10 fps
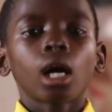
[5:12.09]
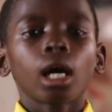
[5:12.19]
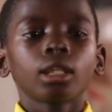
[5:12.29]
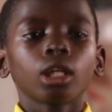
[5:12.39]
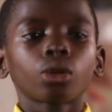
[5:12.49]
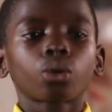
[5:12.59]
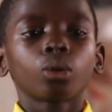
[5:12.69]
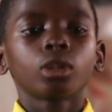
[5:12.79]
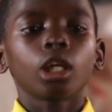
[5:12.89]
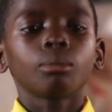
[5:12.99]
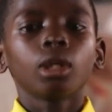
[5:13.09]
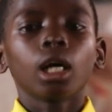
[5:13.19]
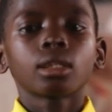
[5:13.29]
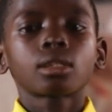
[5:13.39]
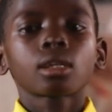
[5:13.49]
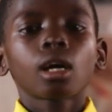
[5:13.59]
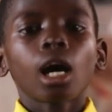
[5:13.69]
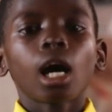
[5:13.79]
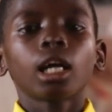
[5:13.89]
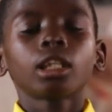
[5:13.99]
Ade told them that
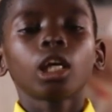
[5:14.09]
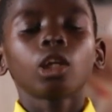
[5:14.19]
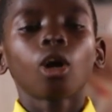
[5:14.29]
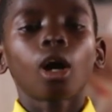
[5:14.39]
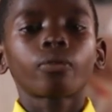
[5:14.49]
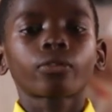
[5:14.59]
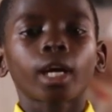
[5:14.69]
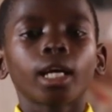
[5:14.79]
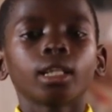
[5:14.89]
Ade loved